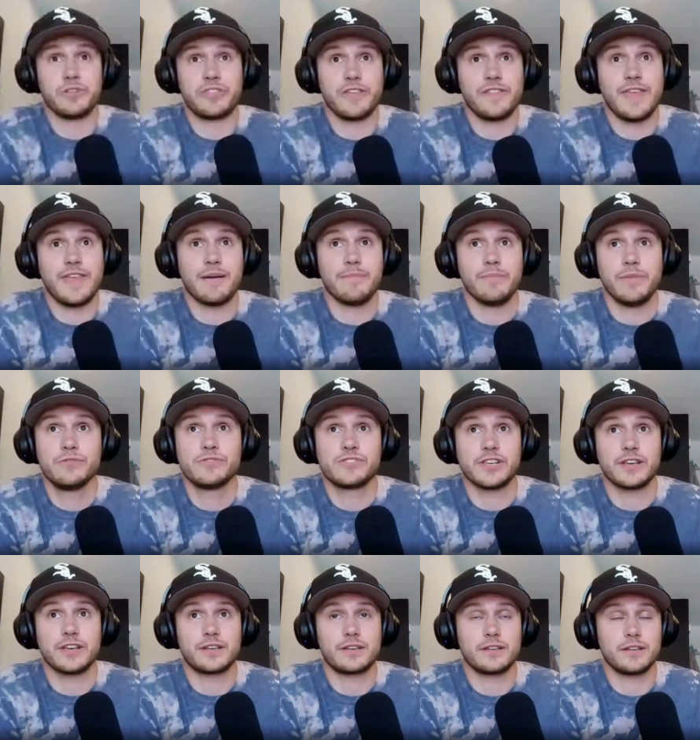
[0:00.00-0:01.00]
within that
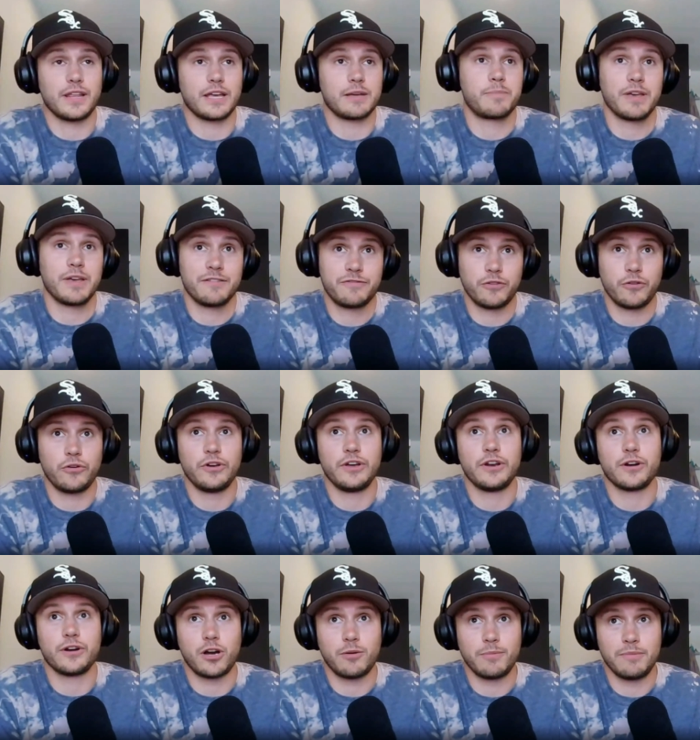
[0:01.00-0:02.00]
music, like Pink
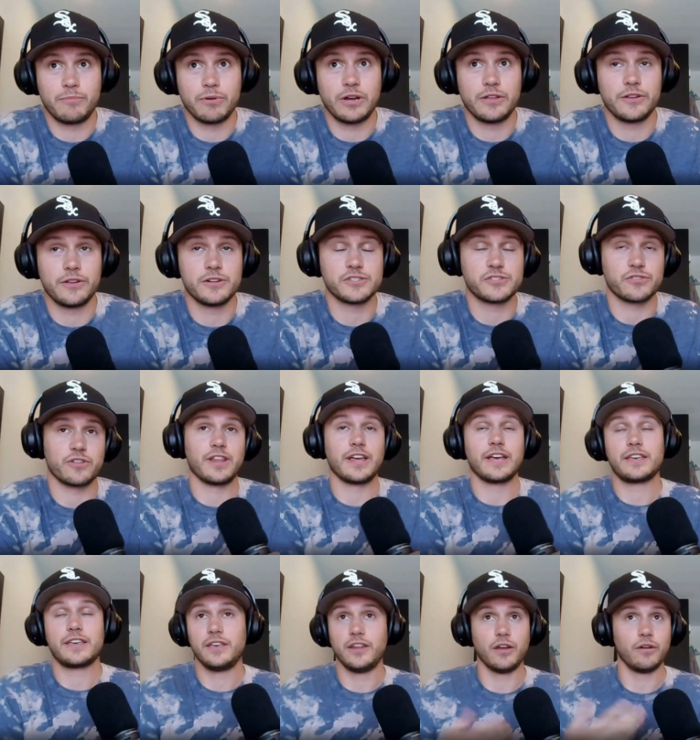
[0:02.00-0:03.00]
Floyd or Allman Brothers or
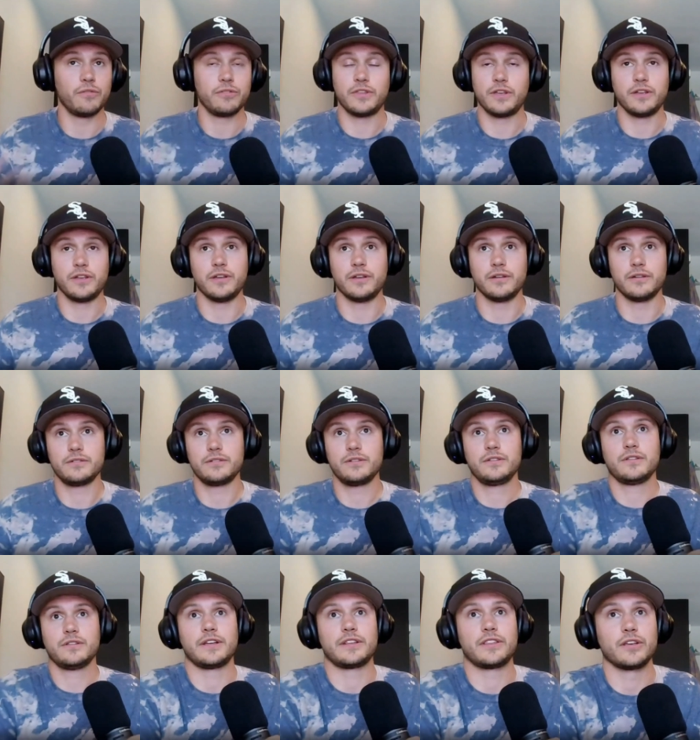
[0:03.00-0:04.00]
like you know the
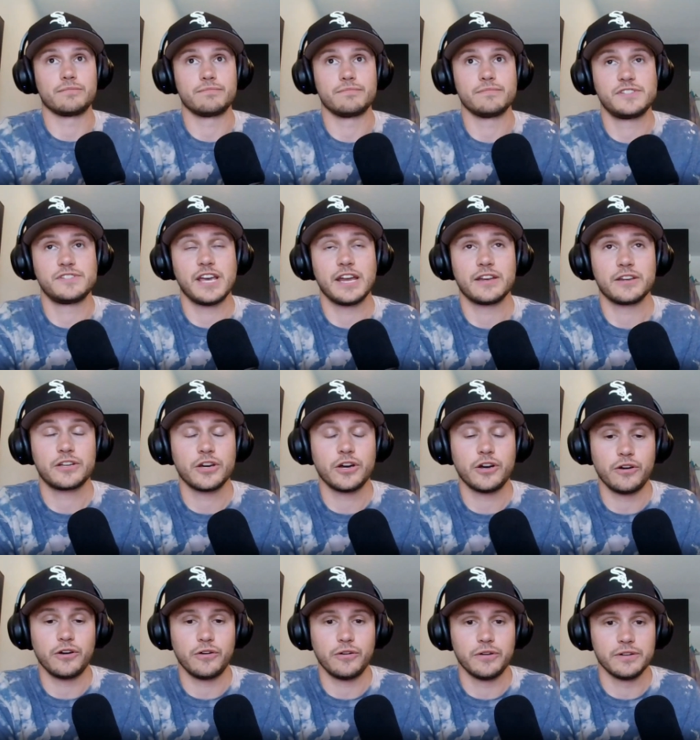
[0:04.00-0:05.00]
like the Dead and
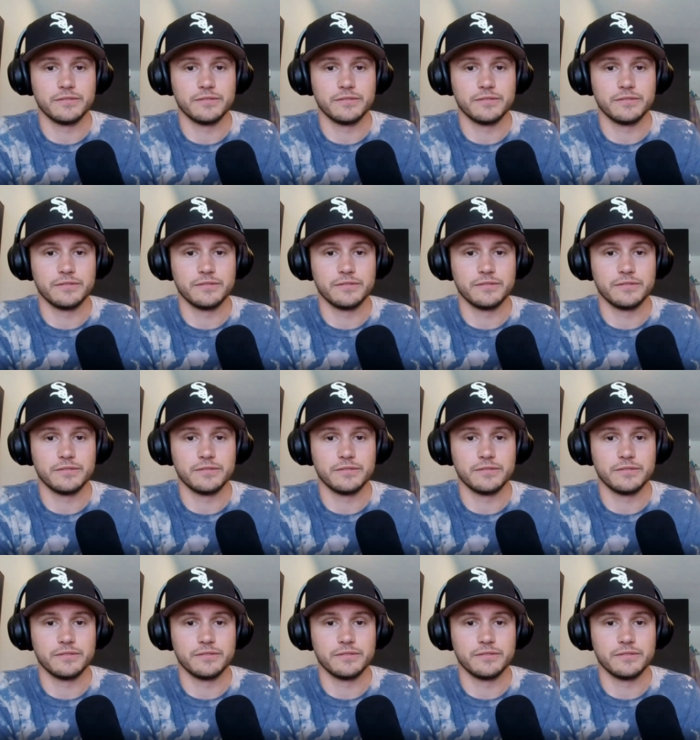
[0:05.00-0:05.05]
Co.